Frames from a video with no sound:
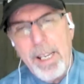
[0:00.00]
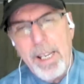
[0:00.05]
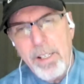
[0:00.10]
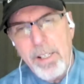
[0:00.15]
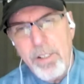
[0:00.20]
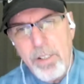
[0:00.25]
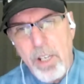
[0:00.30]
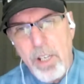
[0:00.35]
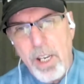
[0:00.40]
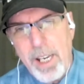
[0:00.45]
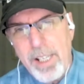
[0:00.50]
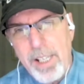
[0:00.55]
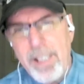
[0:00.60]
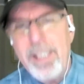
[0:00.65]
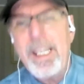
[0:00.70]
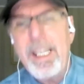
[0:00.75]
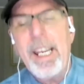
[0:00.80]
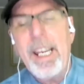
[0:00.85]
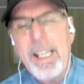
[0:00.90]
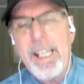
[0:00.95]
hadn't t-
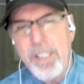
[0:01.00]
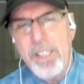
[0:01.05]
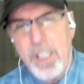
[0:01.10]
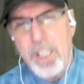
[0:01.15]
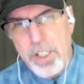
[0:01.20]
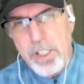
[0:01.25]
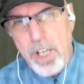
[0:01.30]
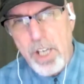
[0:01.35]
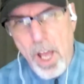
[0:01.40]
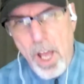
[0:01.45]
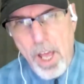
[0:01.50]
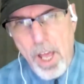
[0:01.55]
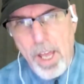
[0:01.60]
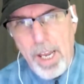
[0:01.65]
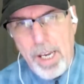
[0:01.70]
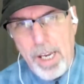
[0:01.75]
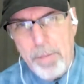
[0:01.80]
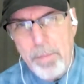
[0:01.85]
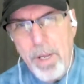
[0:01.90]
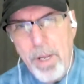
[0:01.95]
taken the
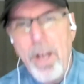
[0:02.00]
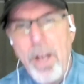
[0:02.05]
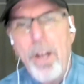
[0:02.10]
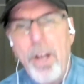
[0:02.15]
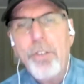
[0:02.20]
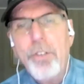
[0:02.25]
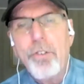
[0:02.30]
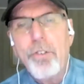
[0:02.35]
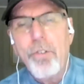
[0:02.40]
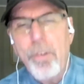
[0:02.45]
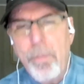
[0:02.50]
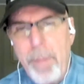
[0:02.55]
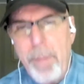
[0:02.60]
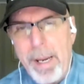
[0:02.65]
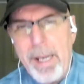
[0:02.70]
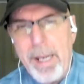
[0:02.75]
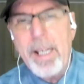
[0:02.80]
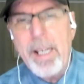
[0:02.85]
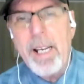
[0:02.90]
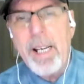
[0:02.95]
time to
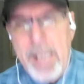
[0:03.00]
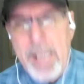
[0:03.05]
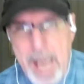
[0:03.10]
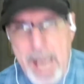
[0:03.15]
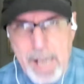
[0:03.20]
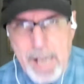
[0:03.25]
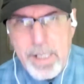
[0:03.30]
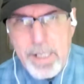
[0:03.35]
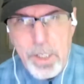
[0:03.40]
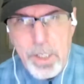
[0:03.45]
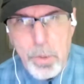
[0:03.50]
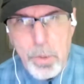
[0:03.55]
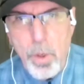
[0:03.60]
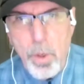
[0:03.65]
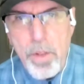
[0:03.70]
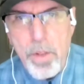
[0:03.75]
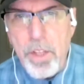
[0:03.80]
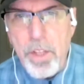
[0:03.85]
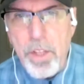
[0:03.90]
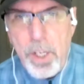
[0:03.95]
remain connected
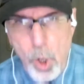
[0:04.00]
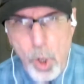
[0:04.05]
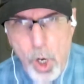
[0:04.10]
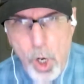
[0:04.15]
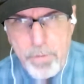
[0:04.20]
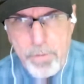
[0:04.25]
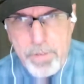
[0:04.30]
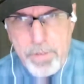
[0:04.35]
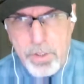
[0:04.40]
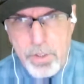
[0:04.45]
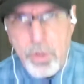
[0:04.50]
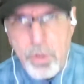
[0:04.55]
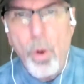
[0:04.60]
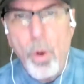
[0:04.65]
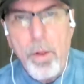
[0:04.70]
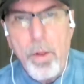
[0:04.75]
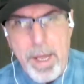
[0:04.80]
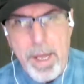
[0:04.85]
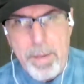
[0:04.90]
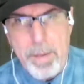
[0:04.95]
with the office
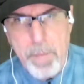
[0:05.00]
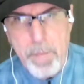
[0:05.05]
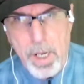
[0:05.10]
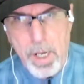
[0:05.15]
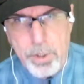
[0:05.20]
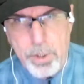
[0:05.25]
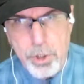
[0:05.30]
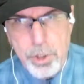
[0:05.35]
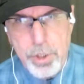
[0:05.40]
all that much.